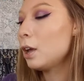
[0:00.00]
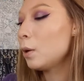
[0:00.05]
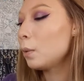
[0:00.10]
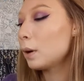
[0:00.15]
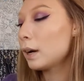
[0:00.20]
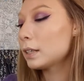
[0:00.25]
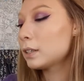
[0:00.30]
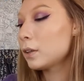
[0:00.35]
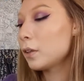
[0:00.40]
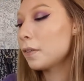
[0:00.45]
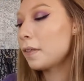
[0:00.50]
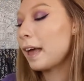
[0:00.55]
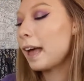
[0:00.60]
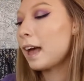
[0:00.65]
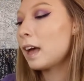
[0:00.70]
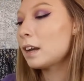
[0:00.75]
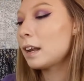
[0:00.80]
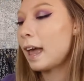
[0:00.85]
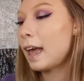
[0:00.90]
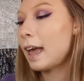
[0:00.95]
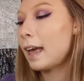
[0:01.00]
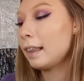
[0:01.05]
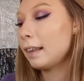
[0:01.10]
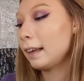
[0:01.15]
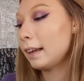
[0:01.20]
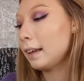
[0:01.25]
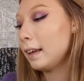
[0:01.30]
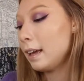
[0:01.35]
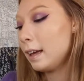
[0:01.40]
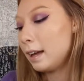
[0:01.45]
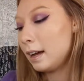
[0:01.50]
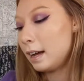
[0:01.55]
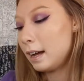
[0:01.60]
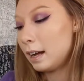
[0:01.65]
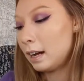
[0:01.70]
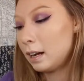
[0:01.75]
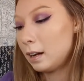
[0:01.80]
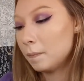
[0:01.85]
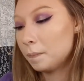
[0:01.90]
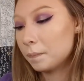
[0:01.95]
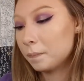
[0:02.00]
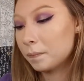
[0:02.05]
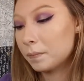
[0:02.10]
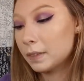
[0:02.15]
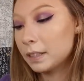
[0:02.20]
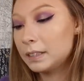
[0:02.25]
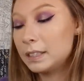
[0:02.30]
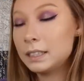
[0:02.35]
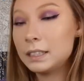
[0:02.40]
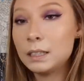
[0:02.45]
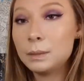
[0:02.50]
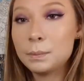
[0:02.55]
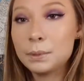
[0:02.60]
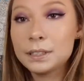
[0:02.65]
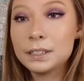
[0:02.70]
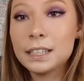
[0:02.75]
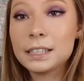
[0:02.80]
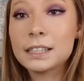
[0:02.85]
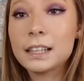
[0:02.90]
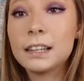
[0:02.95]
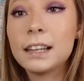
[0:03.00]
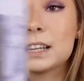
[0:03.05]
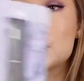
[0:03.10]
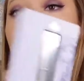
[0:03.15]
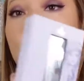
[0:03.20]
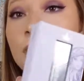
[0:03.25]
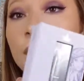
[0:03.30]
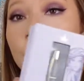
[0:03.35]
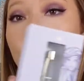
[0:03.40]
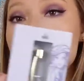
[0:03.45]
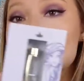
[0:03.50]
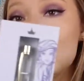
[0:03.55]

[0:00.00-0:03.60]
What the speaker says: When I saw that they had a like Disney princess collection of like